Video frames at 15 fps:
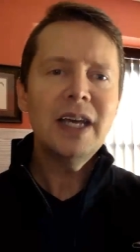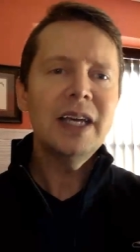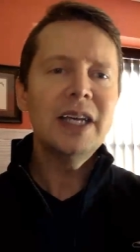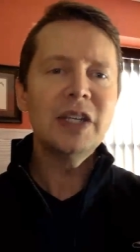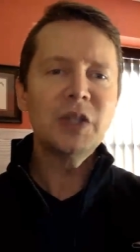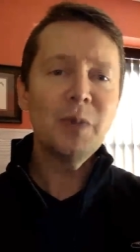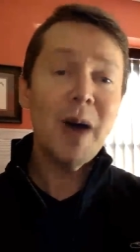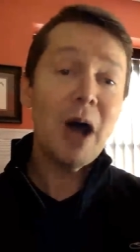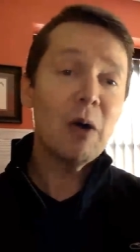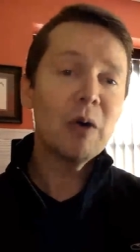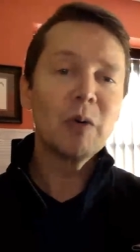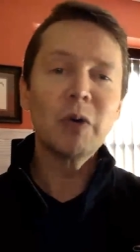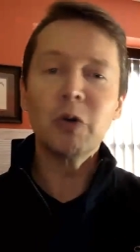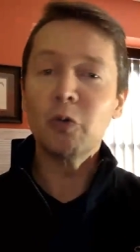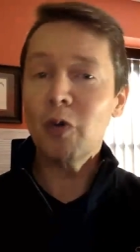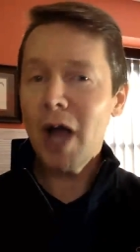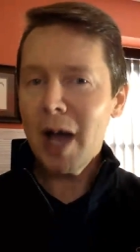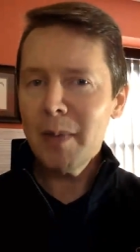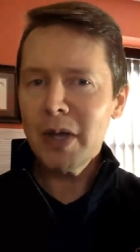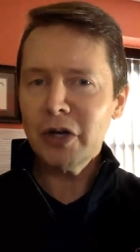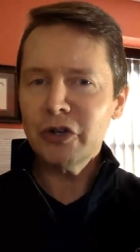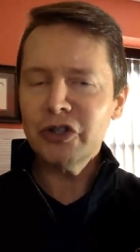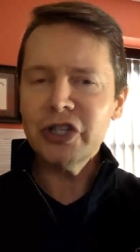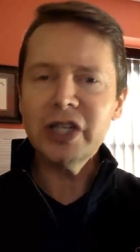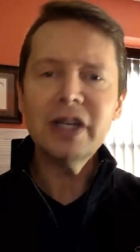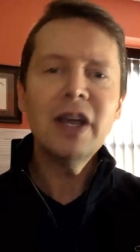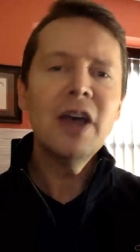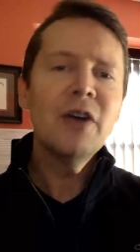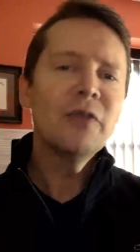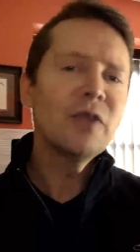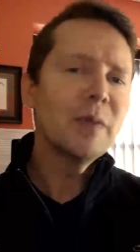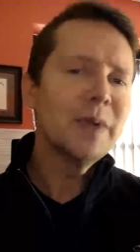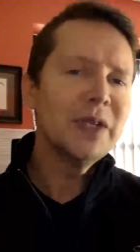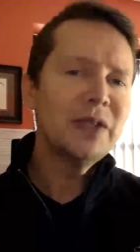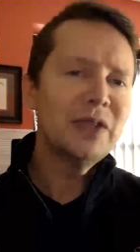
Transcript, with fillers: its power will rob energy from his